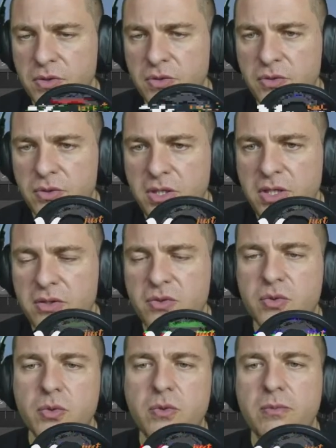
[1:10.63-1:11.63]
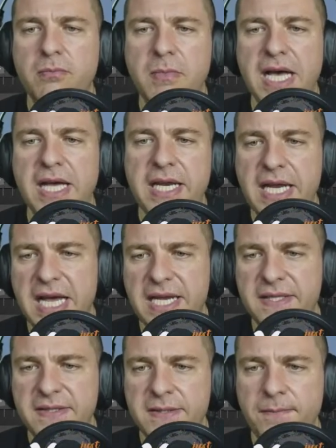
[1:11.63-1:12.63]
into my lights.
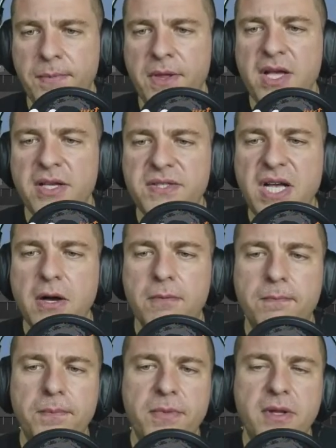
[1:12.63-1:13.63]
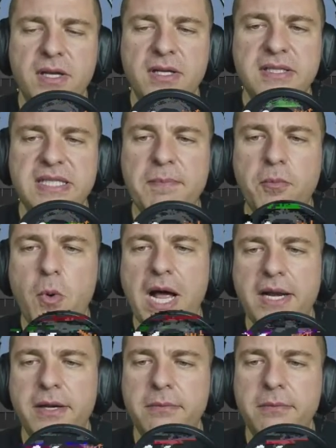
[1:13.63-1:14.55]
So, step 1,